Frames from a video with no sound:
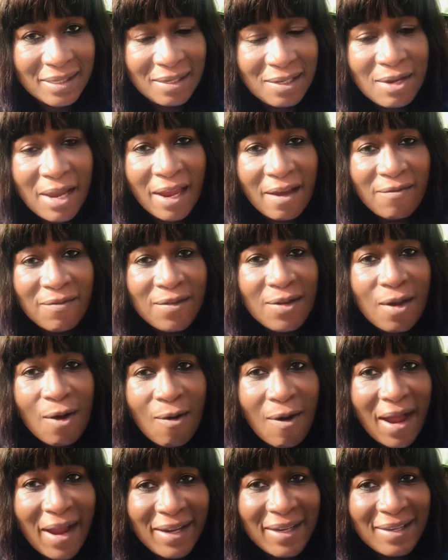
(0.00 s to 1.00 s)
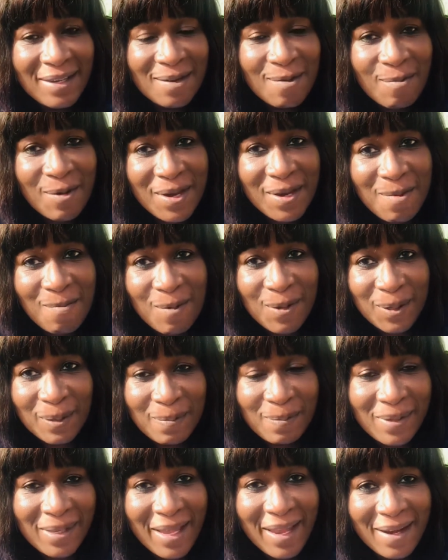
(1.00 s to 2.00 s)
you have no idea where you wanna
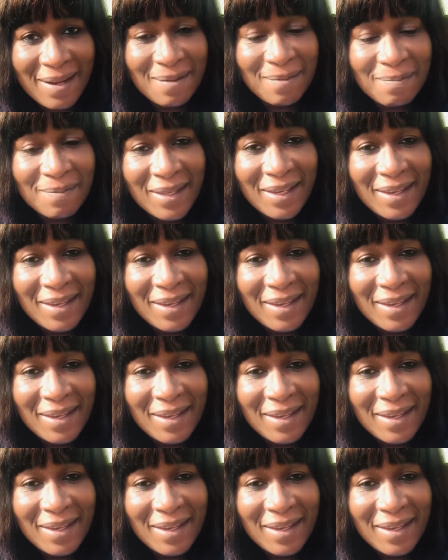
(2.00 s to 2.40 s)
plant them.